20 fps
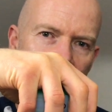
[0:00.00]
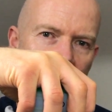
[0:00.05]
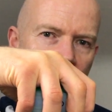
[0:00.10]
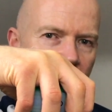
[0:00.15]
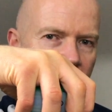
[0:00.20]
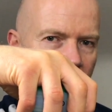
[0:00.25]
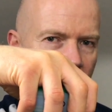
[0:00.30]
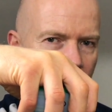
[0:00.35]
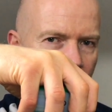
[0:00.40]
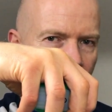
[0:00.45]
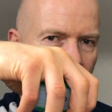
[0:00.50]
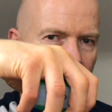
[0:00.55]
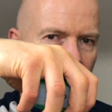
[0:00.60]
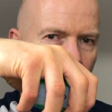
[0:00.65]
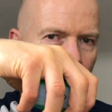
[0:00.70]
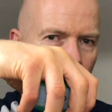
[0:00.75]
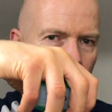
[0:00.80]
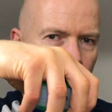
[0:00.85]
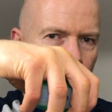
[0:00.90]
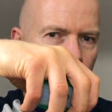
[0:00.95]
but it must
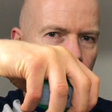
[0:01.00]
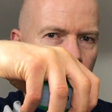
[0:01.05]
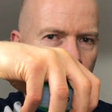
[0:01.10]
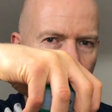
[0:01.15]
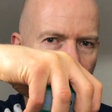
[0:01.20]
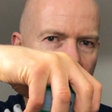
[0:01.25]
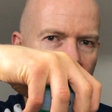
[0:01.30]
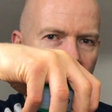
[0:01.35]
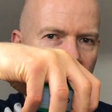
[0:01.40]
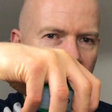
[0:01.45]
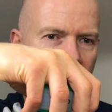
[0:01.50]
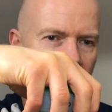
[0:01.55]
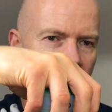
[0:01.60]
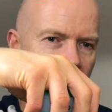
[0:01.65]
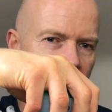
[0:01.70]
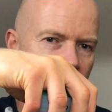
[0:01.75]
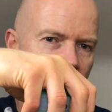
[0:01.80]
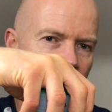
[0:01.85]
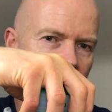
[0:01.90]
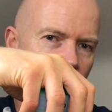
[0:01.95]
go straight. It
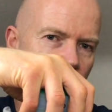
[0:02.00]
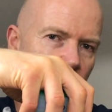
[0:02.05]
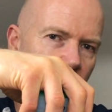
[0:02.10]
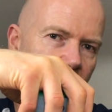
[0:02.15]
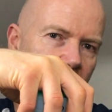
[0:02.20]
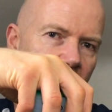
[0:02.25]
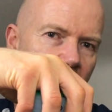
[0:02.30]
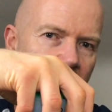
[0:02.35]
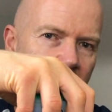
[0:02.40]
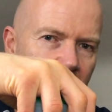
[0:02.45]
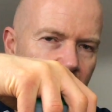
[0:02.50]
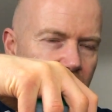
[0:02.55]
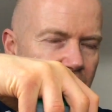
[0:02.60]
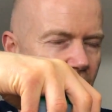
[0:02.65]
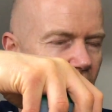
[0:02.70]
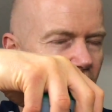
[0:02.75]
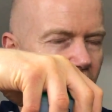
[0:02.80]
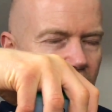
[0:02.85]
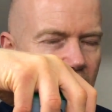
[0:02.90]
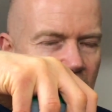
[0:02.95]
does not go at an angle. If
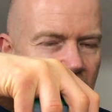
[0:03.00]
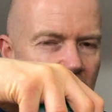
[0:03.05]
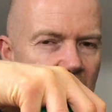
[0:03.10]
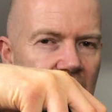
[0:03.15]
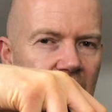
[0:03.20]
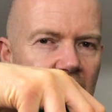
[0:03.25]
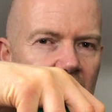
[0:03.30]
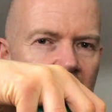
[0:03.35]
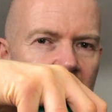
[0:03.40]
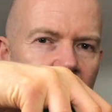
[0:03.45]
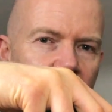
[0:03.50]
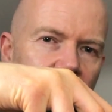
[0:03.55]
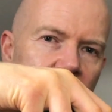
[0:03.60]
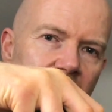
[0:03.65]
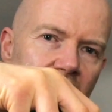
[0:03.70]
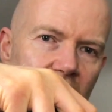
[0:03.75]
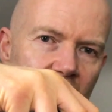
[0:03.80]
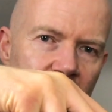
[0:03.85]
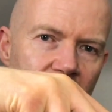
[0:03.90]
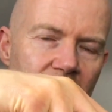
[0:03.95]
it goes at an angle,
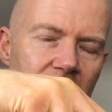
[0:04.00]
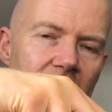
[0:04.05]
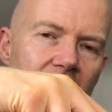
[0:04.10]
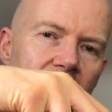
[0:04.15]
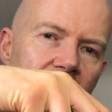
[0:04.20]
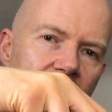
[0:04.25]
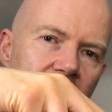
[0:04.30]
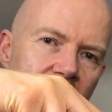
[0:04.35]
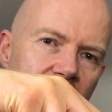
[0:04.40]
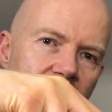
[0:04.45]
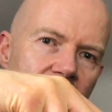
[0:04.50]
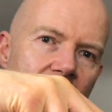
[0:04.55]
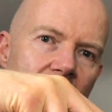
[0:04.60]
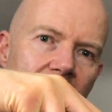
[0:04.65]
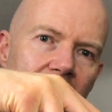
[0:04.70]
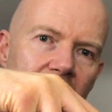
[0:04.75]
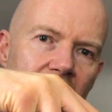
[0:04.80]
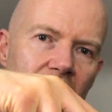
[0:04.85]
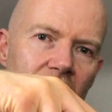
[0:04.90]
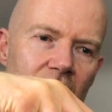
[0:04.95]
you can get it
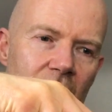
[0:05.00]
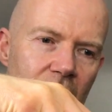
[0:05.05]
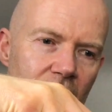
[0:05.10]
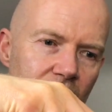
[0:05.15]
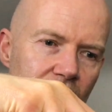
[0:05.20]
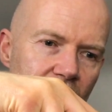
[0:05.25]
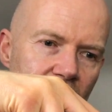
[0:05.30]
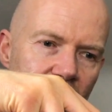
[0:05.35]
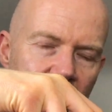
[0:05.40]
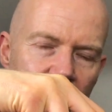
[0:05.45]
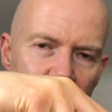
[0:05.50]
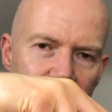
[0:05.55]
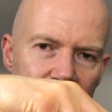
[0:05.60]
snagged. You can lose the tip